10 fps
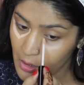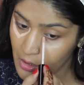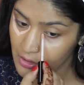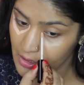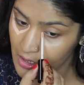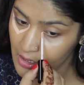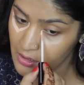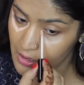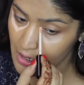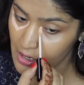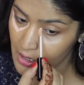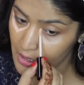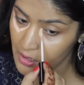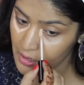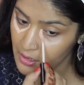on the other
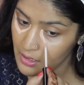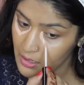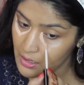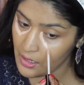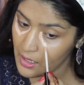eye.